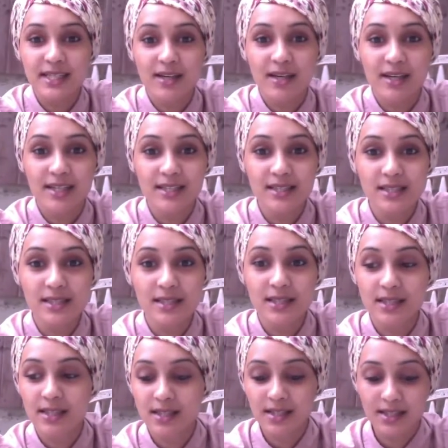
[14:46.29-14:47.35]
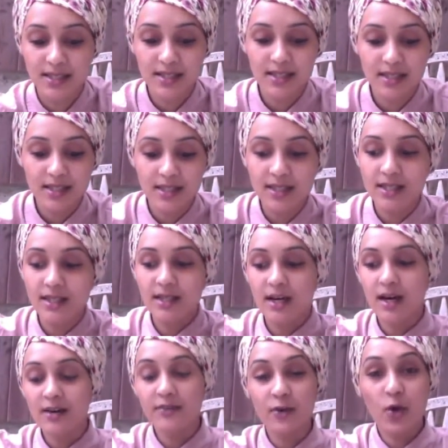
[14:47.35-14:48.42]
guys,
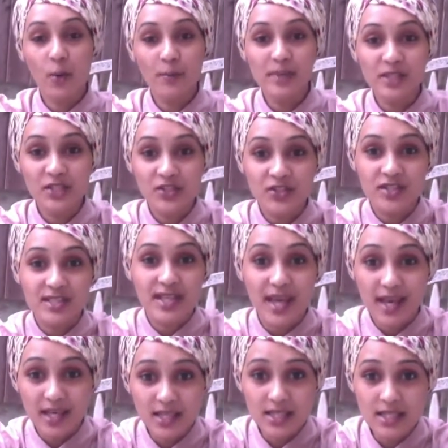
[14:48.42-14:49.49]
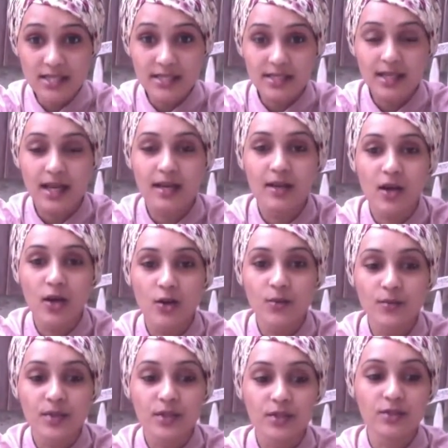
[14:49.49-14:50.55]
I've accomplished the test, and I hope
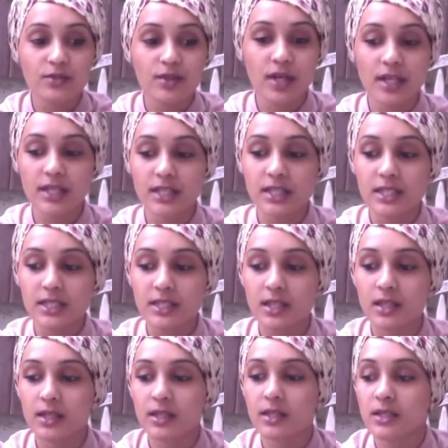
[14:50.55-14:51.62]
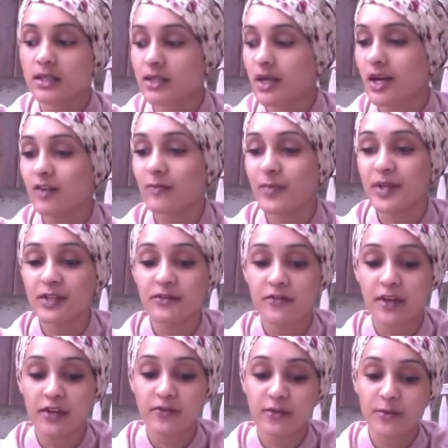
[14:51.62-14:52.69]
that you guys have
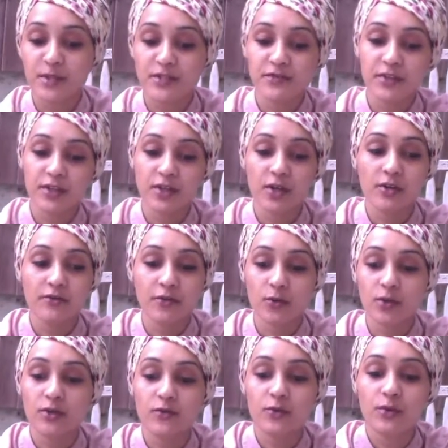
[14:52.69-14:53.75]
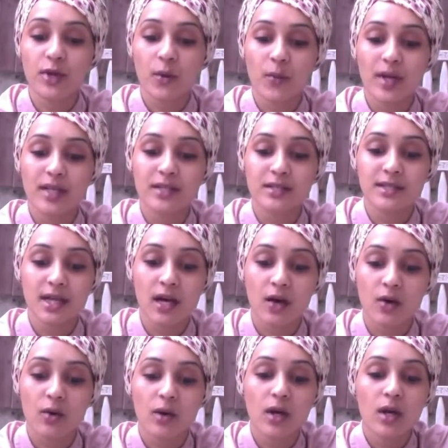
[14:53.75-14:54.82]
benefited from this video. For all of you that were in doubt,